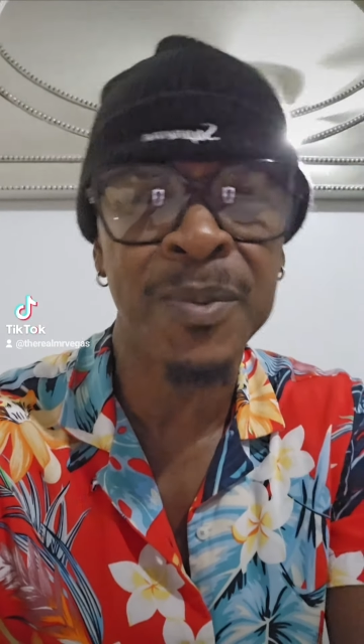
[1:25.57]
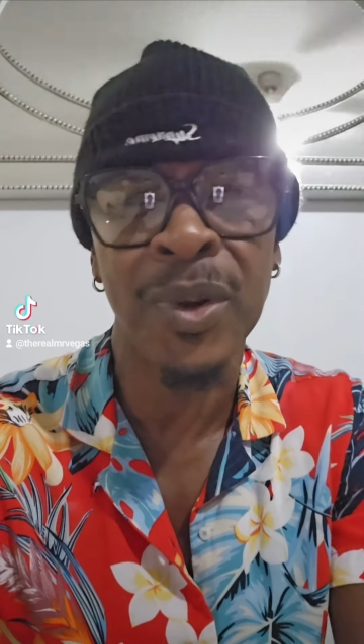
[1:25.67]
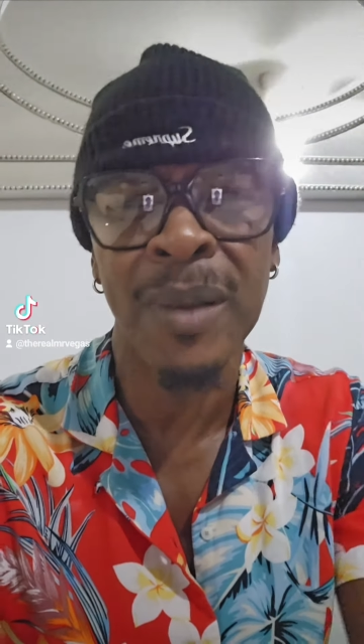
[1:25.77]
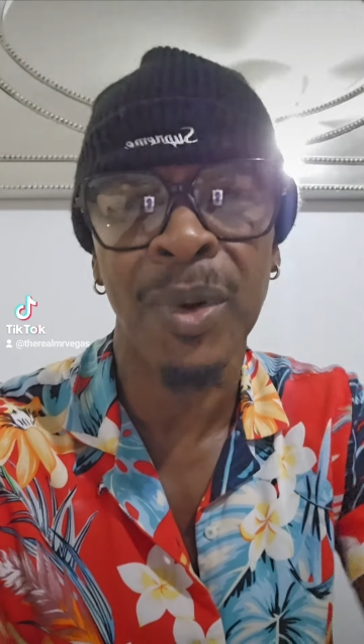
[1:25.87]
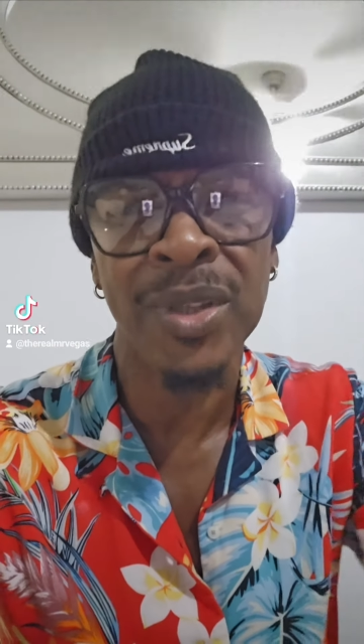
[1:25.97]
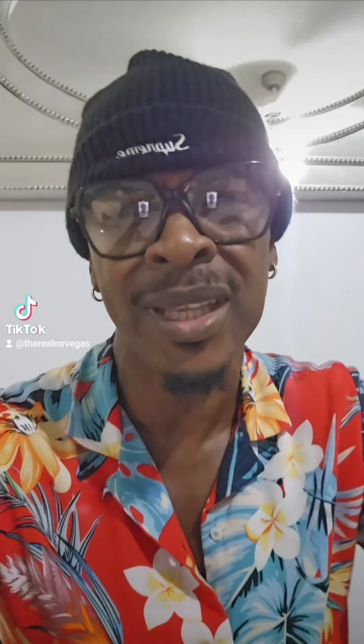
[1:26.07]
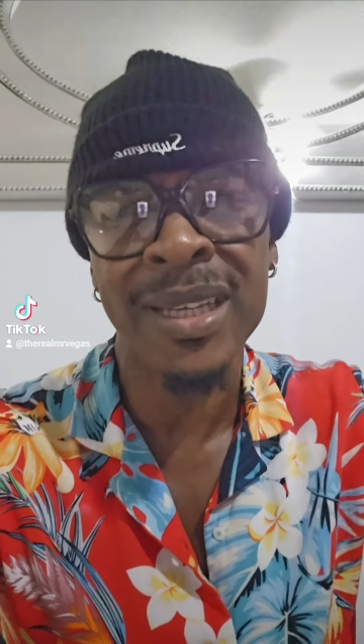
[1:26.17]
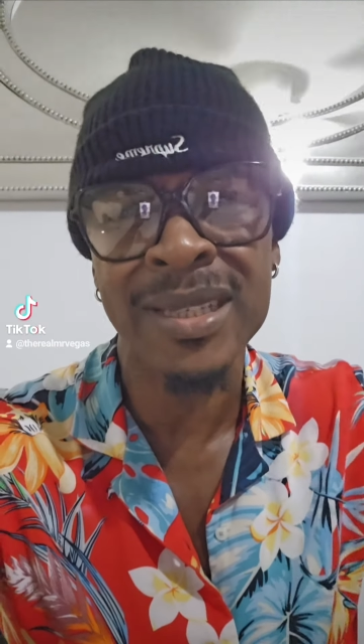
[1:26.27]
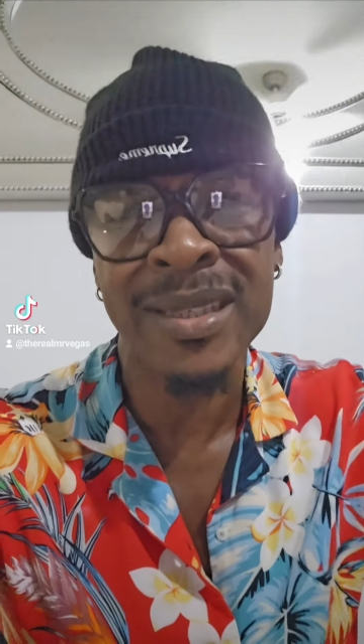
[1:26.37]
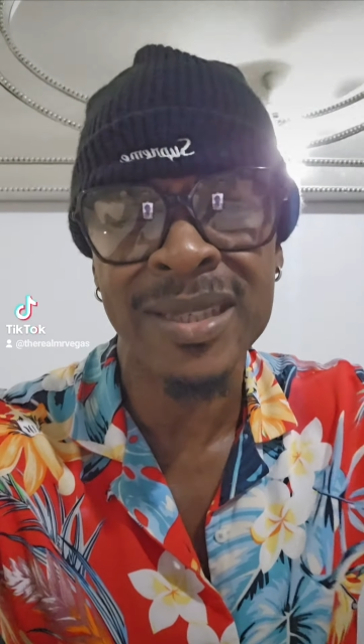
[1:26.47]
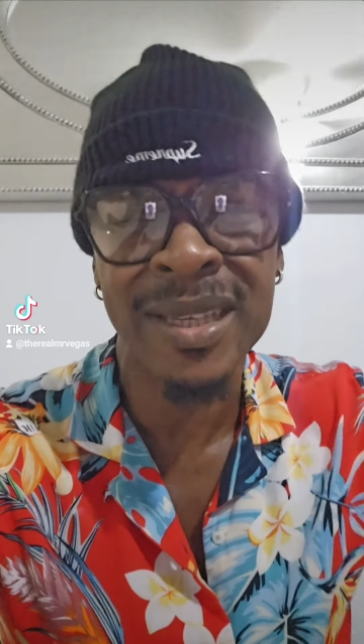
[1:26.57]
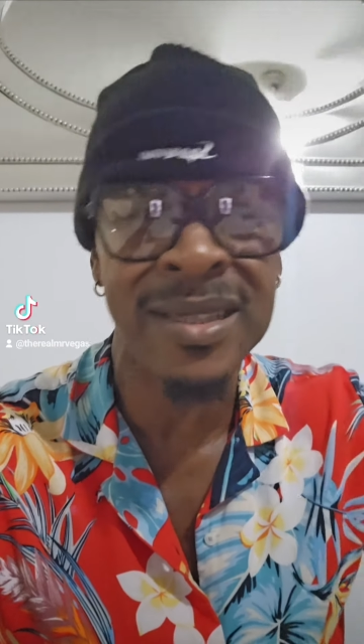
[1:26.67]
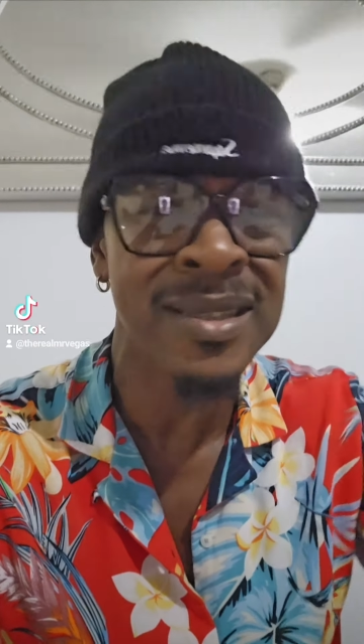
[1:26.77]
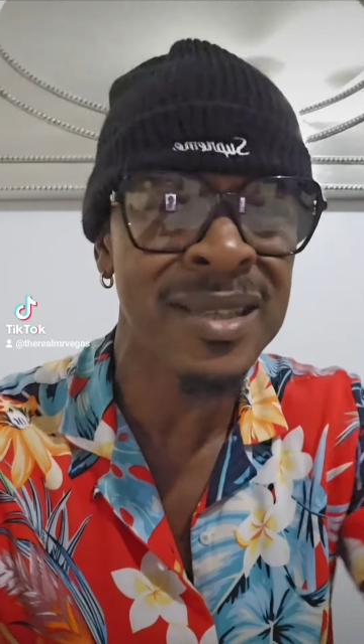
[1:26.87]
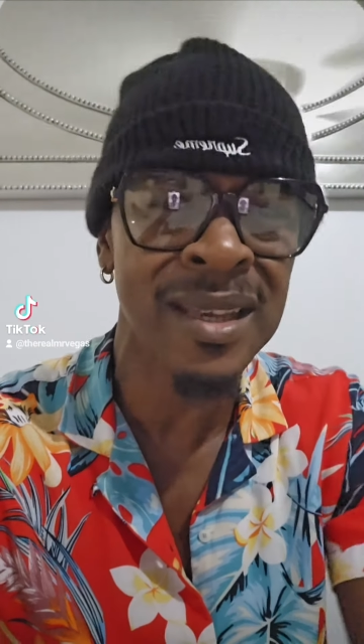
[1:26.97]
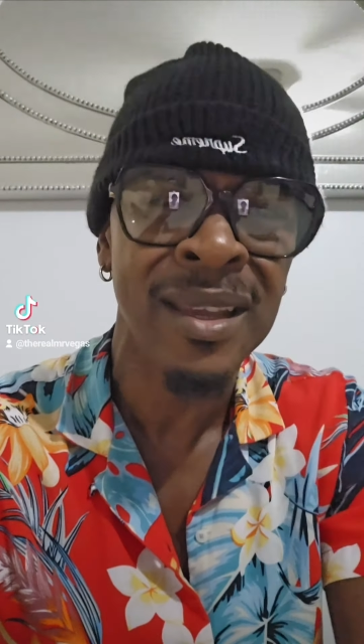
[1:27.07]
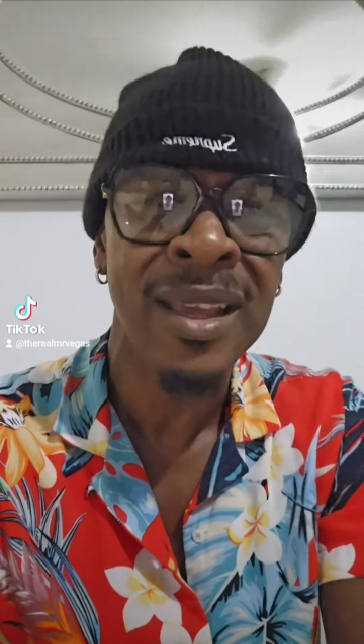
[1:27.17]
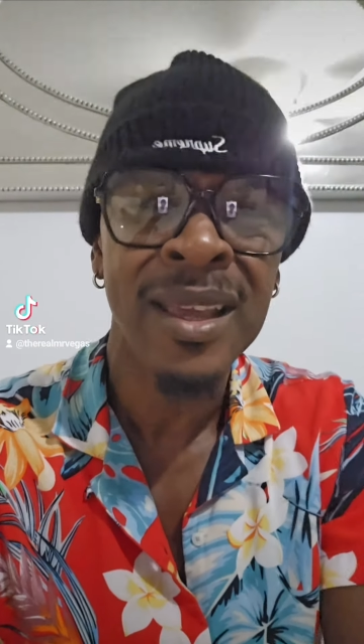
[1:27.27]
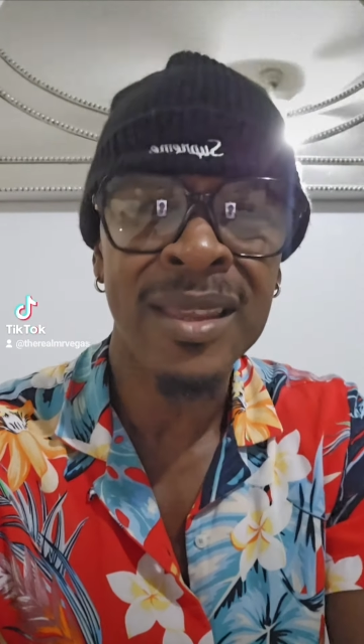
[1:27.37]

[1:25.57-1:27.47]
He spoke about illicit six. He said